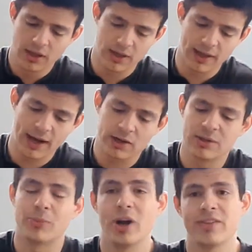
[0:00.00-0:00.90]
a an air
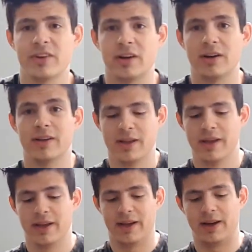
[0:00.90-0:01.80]
compressor
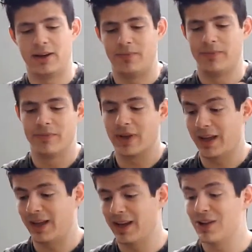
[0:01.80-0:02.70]
um,
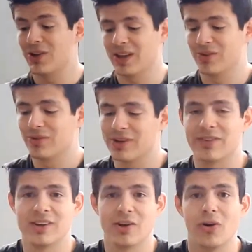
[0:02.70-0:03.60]
and then you can do
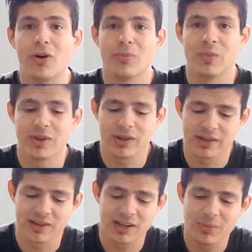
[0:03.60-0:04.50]
this in your home.
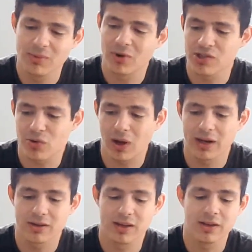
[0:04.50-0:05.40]
It's going to be much
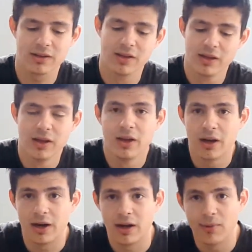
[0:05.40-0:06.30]
quieter than
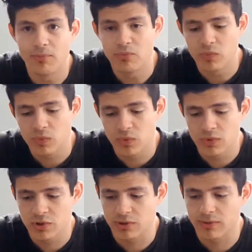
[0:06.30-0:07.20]
um,
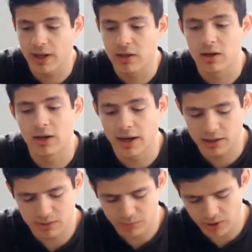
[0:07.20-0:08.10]
your regular
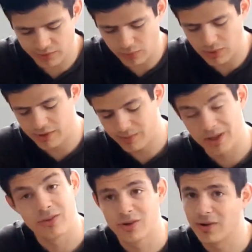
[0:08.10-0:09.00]
air compressor ones
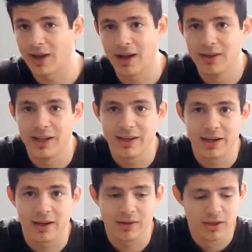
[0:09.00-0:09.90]
because you don't need
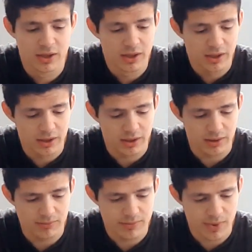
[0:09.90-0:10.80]
the
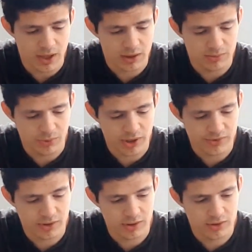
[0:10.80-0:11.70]
um, air
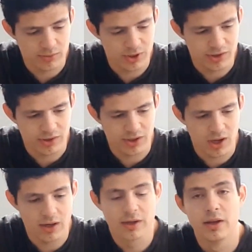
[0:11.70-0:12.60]
compressor to be turned
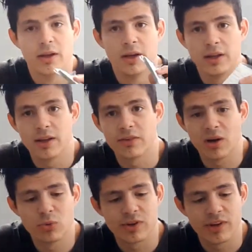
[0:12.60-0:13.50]
on. It does
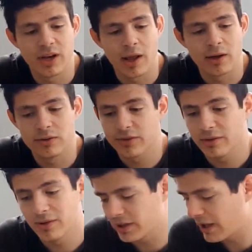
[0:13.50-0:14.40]
come with some nails,
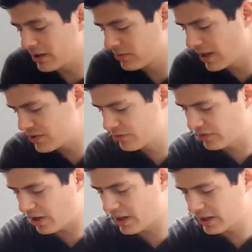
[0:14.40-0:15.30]
again, to get you
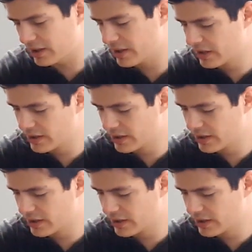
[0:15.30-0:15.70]
started.